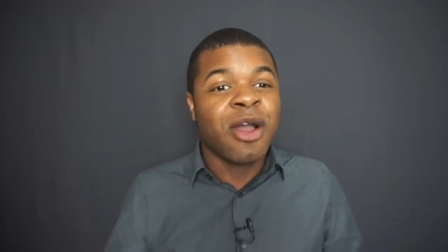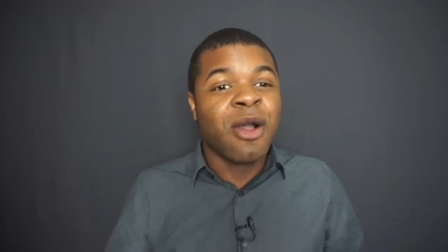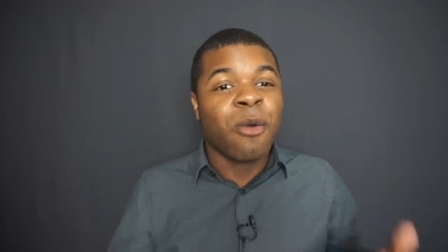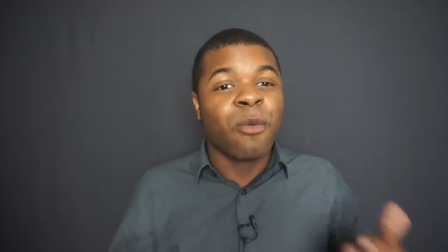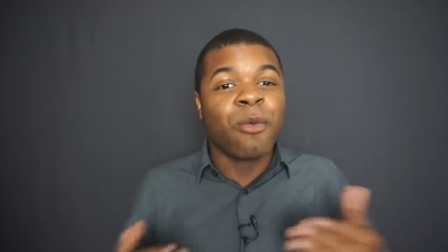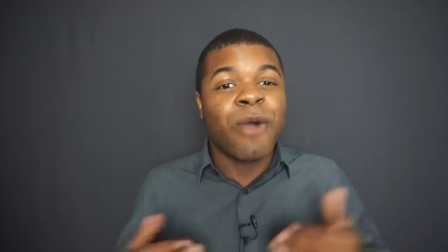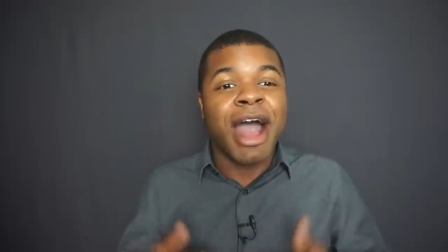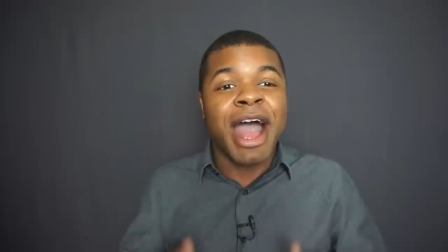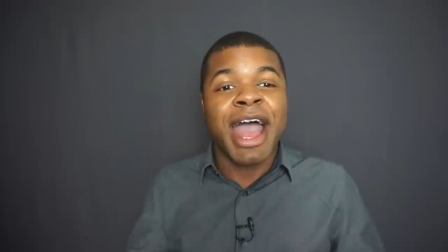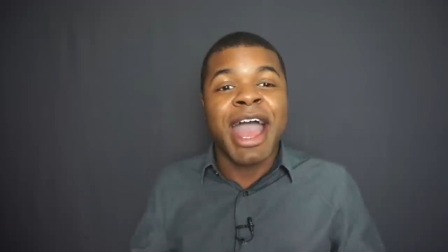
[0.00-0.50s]

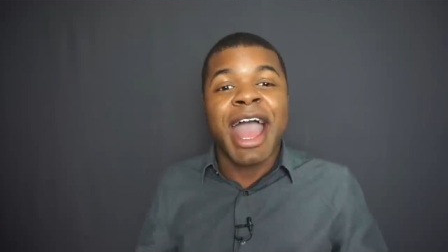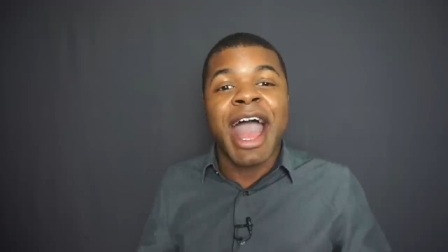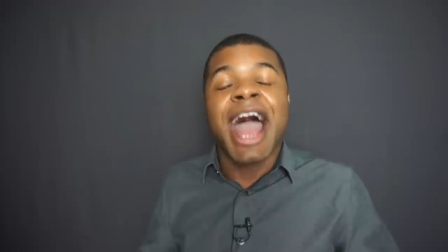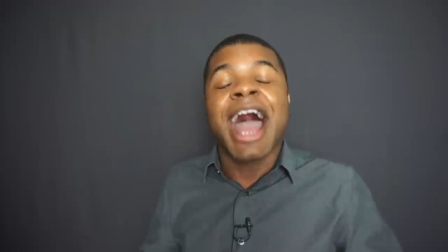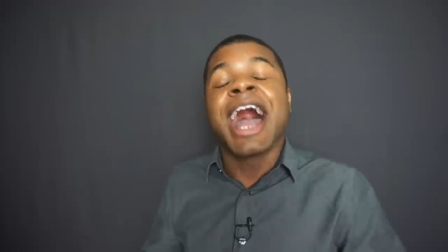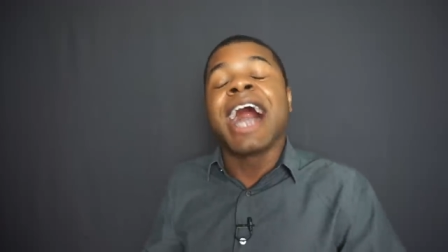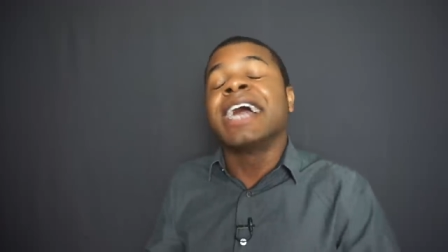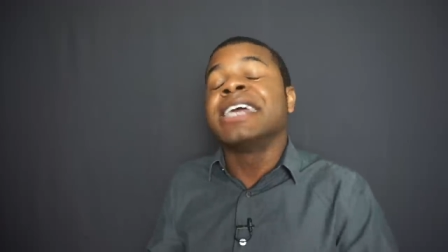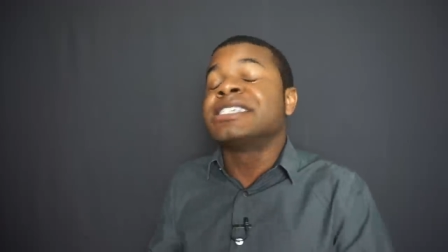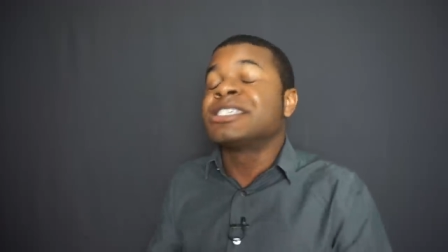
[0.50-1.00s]
why
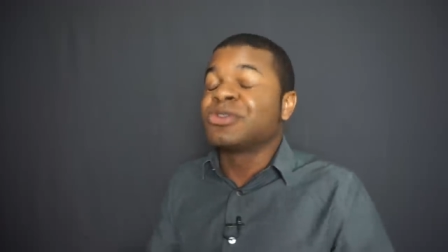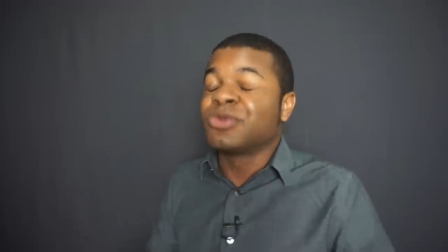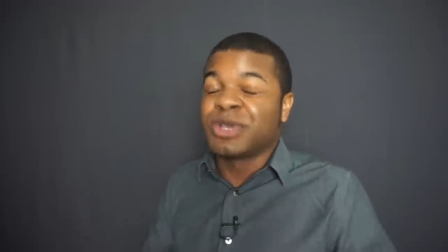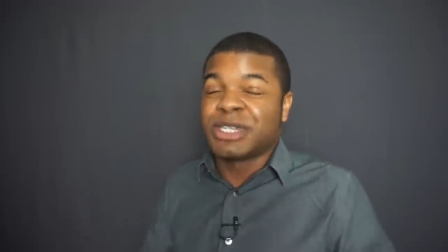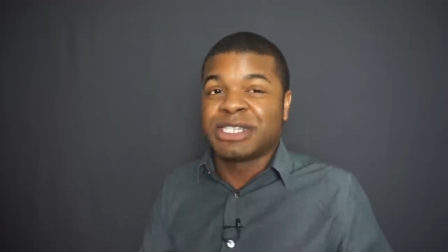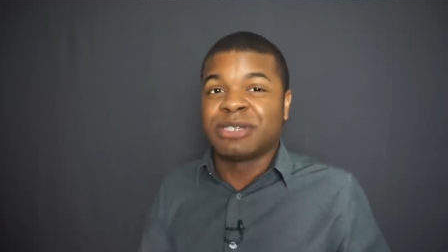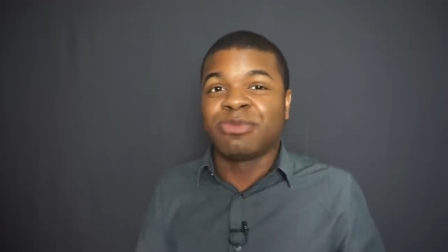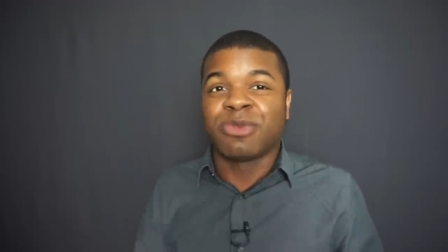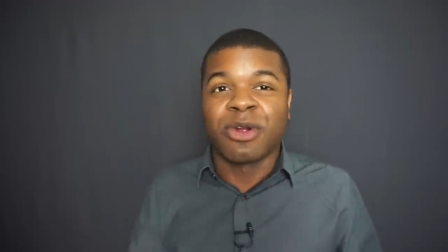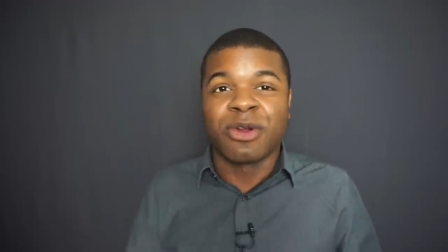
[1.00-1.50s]
i
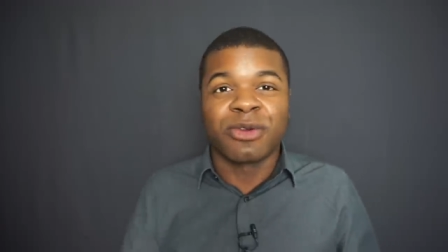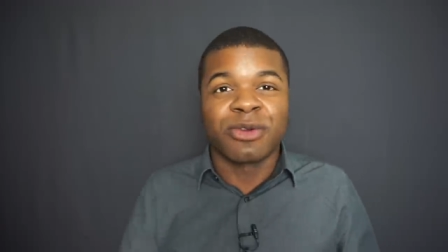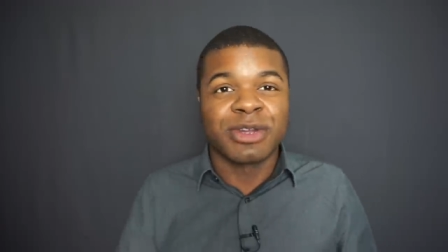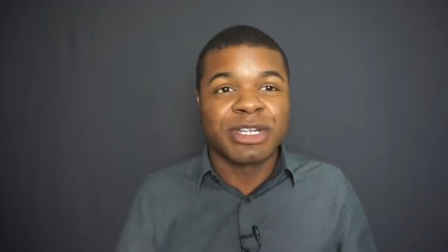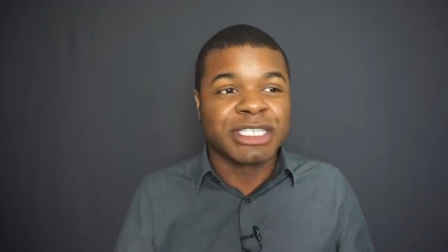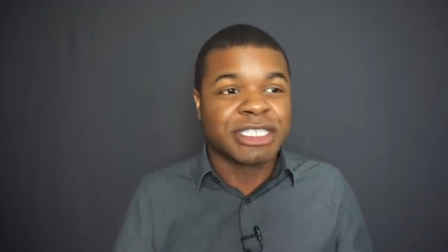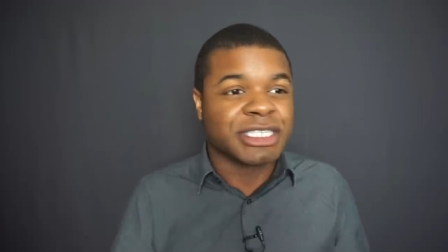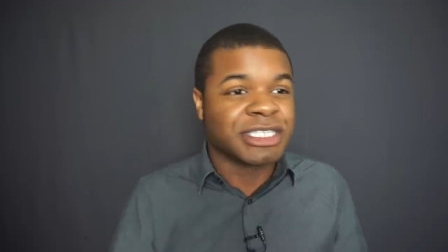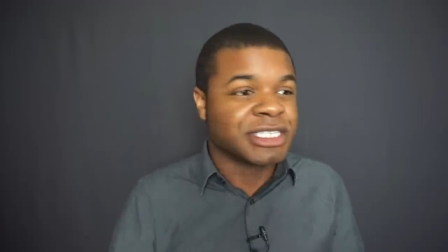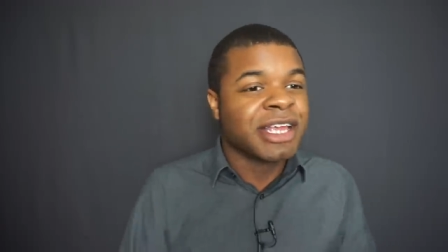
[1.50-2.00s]
switched
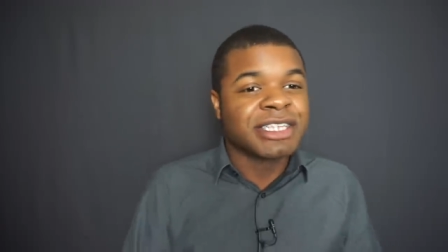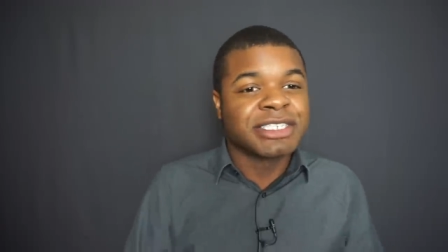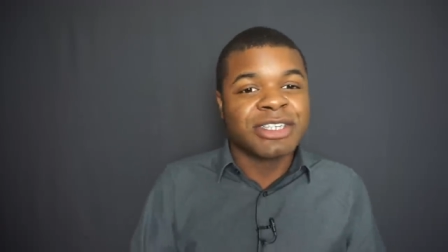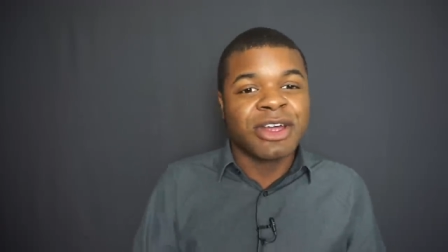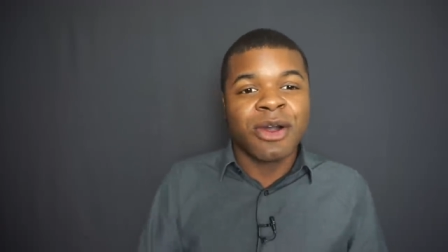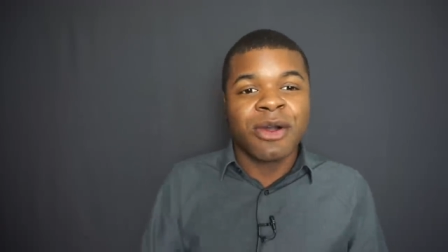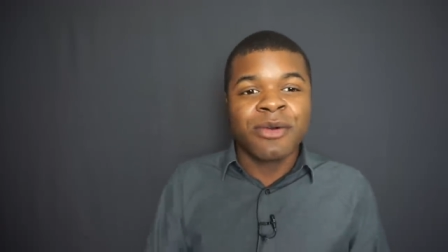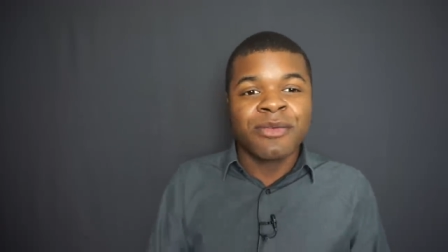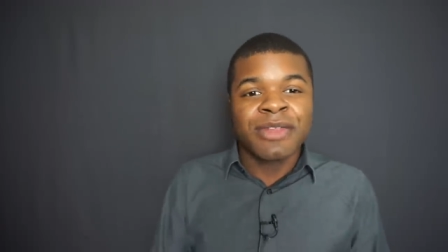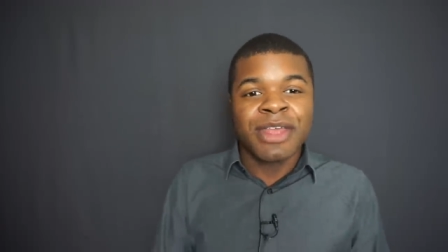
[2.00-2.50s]
brokerages
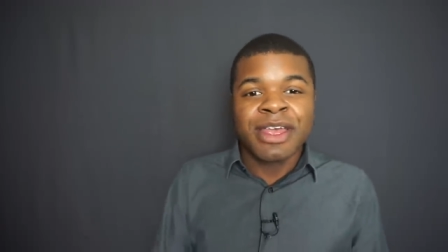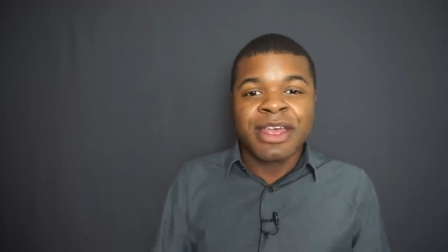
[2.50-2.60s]
so